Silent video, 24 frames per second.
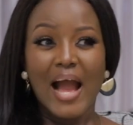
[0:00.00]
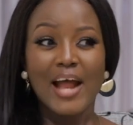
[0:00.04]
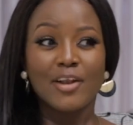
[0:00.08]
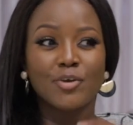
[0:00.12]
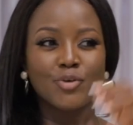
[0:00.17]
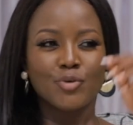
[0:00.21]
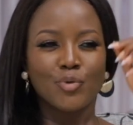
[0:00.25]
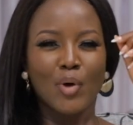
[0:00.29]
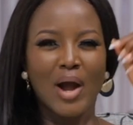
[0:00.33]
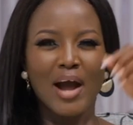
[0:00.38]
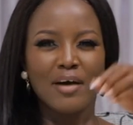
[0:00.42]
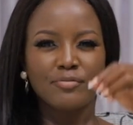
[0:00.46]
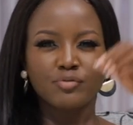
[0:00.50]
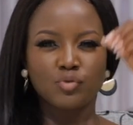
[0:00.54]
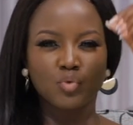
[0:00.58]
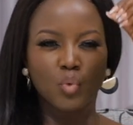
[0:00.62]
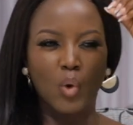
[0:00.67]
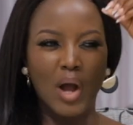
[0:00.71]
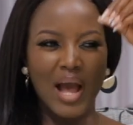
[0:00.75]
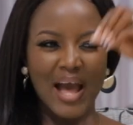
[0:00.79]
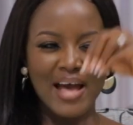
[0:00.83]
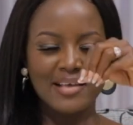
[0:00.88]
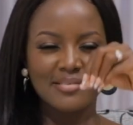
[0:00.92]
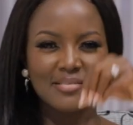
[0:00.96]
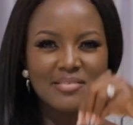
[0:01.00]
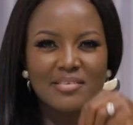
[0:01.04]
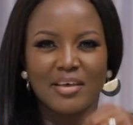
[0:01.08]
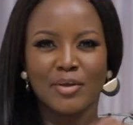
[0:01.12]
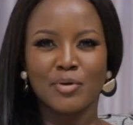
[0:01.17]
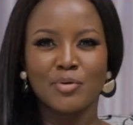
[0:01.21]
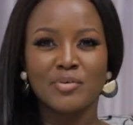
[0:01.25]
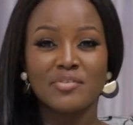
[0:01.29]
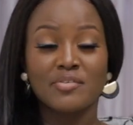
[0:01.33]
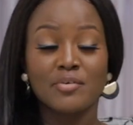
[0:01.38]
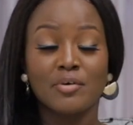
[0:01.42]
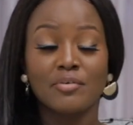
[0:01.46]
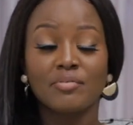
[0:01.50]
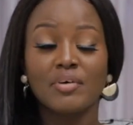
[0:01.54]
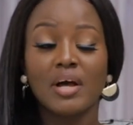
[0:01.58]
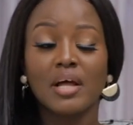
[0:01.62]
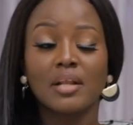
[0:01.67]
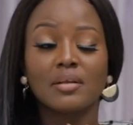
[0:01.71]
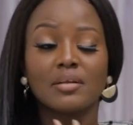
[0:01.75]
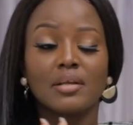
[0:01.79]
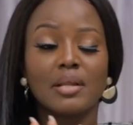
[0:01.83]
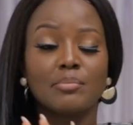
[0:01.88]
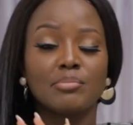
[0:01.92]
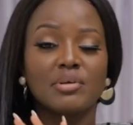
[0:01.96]
And you have to answer yourself.
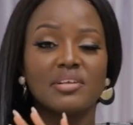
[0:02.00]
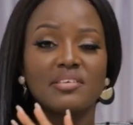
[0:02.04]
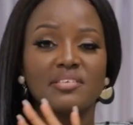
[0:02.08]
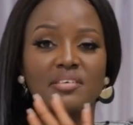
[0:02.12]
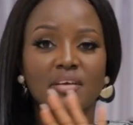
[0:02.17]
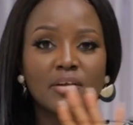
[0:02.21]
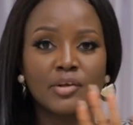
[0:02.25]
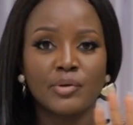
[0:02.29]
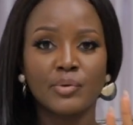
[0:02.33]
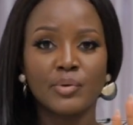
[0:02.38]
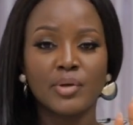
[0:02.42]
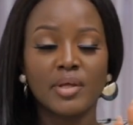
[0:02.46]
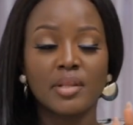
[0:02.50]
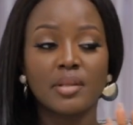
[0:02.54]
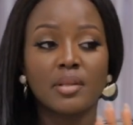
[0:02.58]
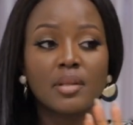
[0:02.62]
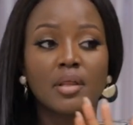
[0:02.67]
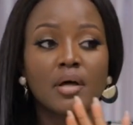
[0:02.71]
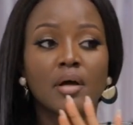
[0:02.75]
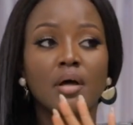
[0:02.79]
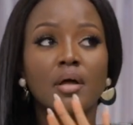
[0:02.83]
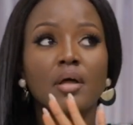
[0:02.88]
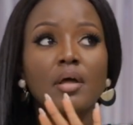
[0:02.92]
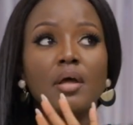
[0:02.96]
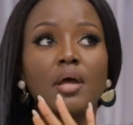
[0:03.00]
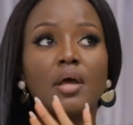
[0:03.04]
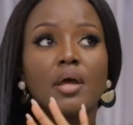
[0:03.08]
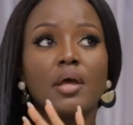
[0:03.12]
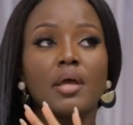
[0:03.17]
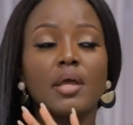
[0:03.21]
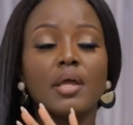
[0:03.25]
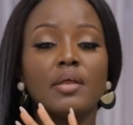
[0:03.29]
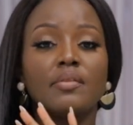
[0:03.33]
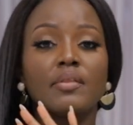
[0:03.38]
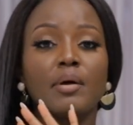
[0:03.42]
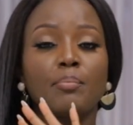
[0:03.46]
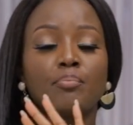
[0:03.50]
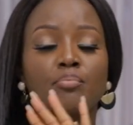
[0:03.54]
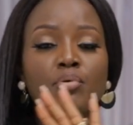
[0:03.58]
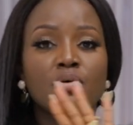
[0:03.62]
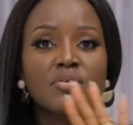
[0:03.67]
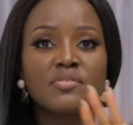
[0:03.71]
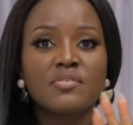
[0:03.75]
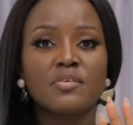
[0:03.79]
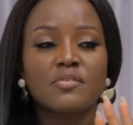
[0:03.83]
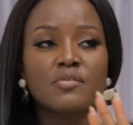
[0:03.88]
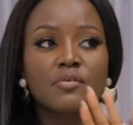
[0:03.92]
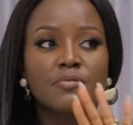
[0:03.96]
And let me tell you, in the
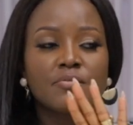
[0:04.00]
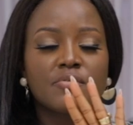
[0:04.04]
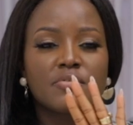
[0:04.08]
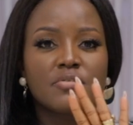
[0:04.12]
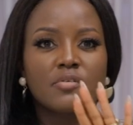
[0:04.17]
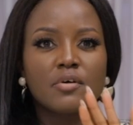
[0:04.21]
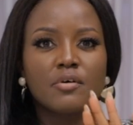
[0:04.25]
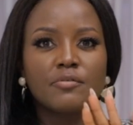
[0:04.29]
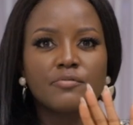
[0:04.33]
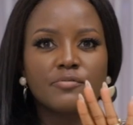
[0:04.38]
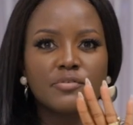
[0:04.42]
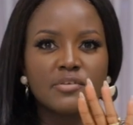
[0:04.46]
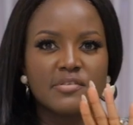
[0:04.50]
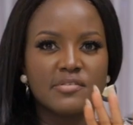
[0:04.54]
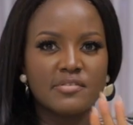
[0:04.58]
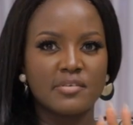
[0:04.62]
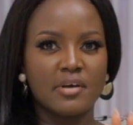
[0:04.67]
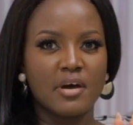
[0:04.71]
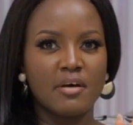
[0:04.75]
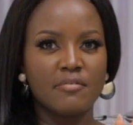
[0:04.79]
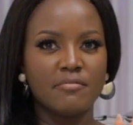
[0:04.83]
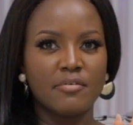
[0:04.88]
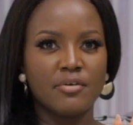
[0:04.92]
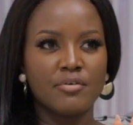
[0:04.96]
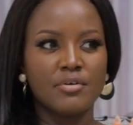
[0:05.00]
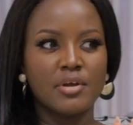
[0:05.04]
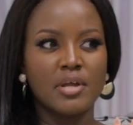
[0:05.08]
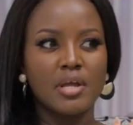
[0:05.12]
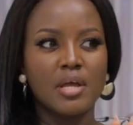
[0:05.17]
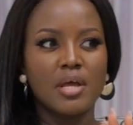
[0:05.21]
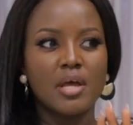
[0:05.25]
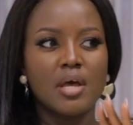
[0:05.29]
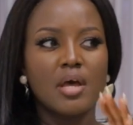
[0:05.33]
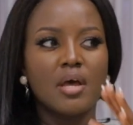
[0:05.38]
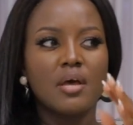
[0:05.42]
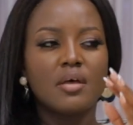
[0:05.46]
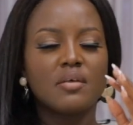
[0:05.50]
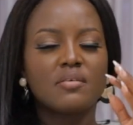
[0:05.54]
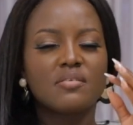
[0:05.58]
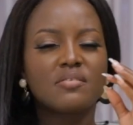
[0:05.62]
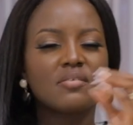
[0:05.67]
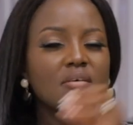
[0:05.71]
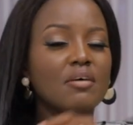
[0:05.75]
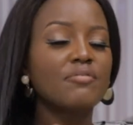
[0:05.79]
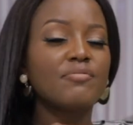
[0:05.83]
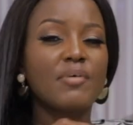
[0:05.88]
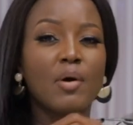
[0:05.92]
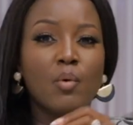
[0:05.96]
process of self-discovery,
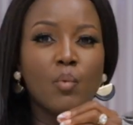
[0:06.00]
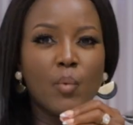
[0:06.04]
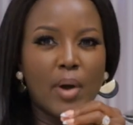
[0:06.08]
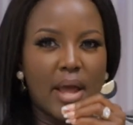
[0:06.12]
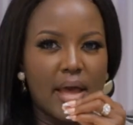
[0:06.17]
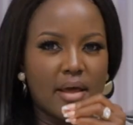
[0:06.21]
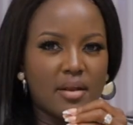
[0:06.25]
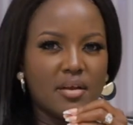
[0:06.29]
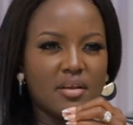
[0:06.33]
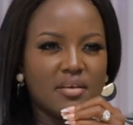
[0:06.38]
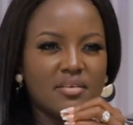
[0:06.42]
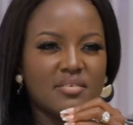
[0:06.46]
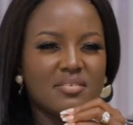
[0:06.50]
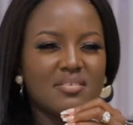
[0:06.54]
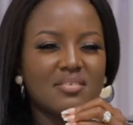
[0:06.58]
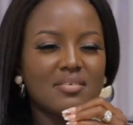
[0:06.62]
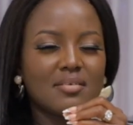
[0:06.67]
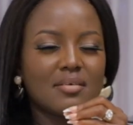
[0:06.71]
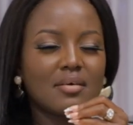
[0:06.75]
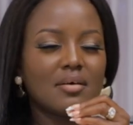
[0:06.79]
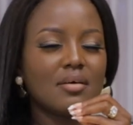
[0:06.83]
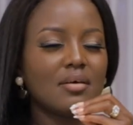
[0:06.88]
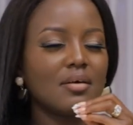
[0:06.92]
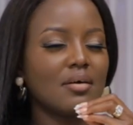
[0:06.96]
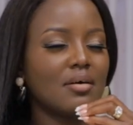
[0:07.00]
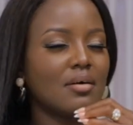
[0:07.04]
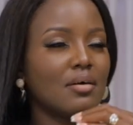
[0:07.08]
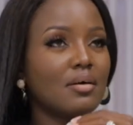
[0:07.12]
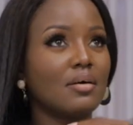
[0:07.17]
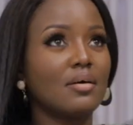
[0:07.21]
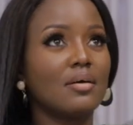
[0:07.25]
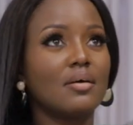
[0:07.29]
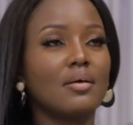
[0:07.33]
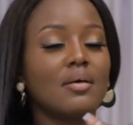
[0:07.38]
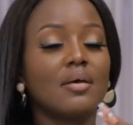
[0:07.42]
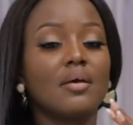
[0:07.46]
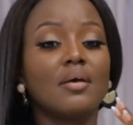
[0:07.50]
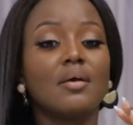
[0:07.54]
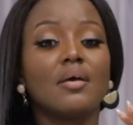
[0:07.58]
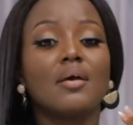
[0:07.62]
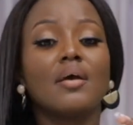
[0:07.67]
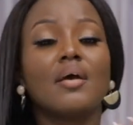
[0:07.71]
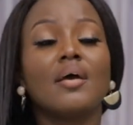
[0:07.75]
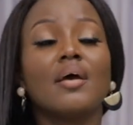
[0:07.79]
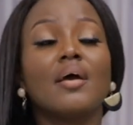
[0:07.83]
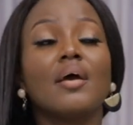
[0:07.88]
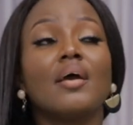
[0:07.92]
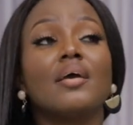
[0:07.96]
self-awareness,
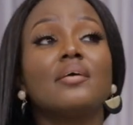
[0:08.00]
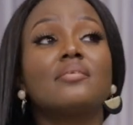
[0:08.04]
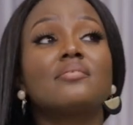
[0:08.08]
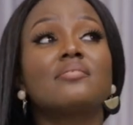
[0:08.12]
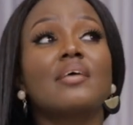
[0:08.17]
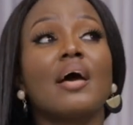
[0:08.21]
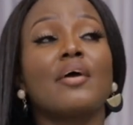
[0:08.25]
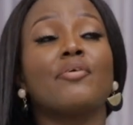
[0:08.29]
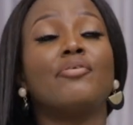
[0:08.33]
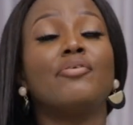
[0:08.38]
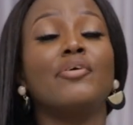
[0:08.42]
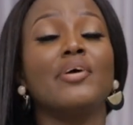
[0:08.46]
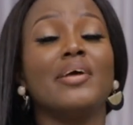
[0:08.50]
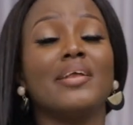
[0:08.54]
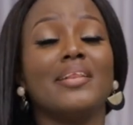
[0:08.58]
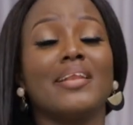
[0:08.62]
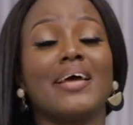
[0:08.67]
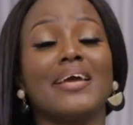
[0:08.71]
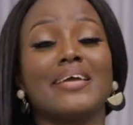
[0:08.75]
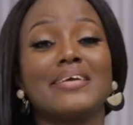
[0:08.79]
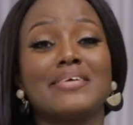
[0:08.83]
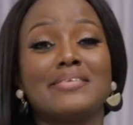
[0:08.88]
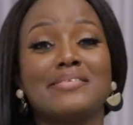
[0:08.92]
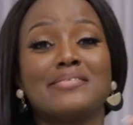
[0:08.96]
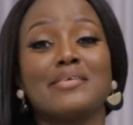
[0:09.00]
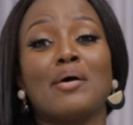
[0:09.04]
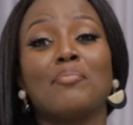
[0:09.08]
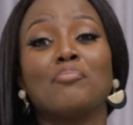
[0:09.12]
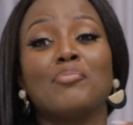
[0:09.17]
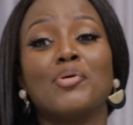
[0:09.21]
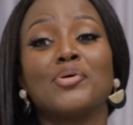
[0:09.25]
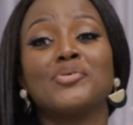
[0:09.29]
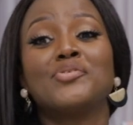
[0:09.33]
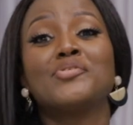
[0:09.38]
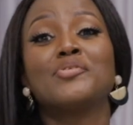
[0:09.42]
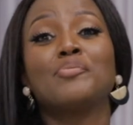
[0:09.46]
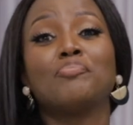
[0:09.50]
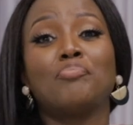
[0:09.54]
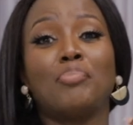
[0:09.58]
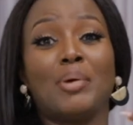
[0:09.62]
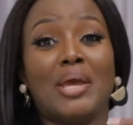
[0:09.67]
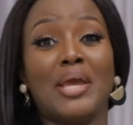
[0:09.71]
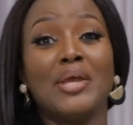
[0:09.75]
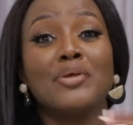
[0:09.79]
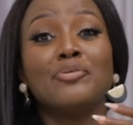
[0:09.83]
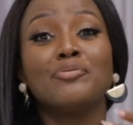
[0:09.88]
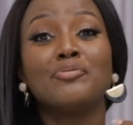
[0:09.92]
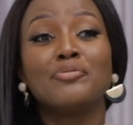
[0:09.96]
I feel like it's the most
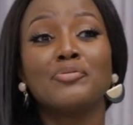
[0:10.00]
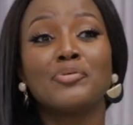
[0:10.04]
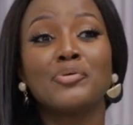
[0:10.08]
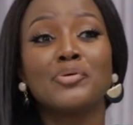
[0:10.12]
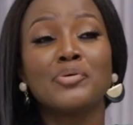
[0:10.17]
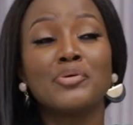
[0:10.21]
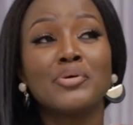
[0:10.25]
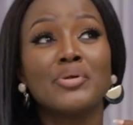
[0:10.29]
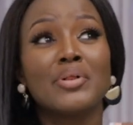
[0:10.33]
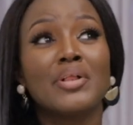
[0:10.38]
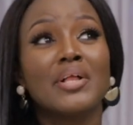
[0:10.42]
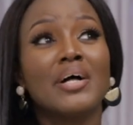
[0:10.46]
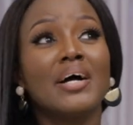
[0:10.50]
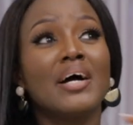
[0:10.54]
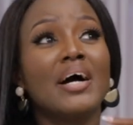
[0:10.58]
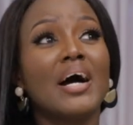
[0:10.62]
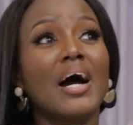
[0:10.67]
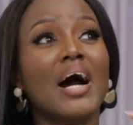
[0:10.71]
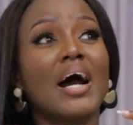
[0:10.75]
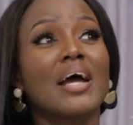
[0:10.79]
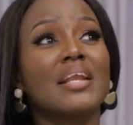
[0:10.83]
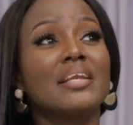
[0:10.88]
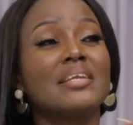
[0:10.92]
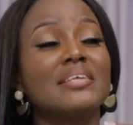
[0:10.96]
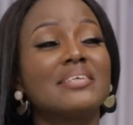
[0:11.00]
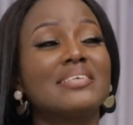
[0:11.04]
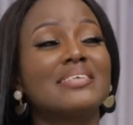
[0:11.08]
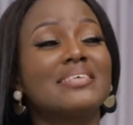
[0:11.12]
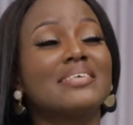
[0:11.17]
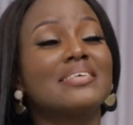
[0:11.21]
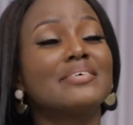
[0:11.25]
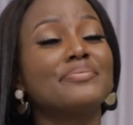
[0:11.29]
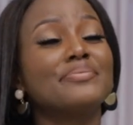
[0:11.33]
painful, and